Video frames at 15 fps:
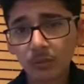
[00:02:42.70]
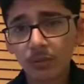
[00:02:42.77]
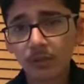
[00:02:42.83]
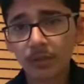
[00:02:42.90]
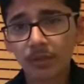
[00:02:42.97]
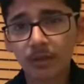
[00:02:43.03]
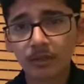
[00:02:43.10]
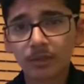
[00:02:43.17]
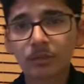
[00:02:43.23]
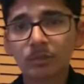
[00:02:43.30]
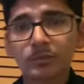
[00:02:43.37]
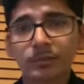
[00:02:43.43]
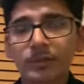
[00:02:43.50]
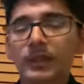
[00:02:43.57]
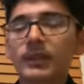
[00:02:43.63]
get our Cuban
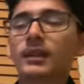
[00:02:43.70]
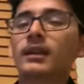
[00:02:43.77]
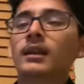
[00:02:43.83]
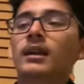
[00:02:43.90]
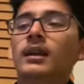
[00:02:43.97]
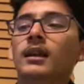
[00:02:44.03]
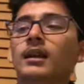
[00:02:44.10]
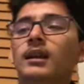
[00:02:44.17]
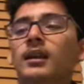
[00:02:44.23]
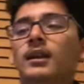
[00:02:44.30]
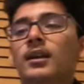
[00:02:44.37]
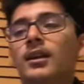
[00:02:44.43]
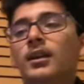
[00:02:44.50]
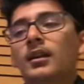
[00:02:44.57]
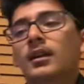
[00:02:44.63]
bread,
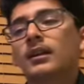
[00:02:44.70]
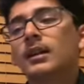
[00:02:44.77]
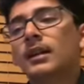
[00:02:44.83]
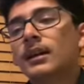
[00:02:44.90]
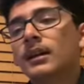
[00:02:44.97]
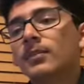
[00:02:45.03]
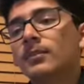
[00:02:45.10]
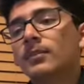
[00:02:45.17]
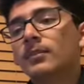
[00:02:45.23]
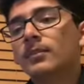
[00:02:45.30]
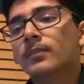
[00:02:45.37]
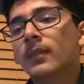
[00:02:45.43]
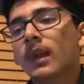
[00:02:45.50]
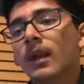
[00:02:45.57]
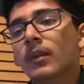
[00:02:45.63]

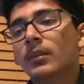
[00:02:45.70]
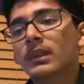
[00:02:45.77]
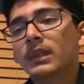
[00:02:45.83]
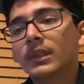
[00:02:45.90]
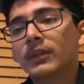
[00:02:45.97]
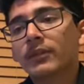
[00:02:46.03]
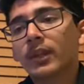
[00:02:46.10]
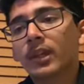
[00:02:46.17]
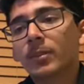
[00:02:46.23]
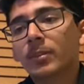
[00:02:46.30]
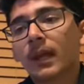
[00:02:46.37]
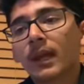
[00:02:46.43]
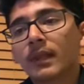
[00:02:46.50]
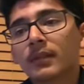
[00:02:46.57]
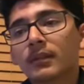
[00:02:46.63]
and we leave a
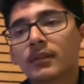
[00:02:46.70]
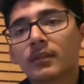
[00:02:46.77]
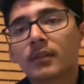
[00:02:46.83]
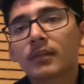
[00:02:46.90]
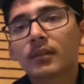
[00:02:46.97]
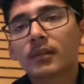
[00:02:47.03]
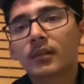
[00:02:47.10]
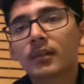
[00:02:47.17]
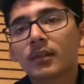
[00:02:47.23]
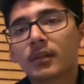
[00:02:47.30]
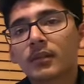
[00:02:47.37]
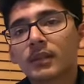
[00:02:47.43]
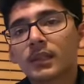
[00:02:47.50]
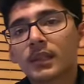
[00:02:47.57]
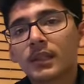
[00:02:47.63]
pan
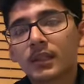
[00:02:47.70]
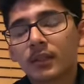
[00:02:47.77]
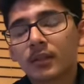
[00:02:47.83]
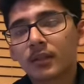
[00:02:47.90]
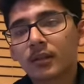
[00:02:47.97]
heating.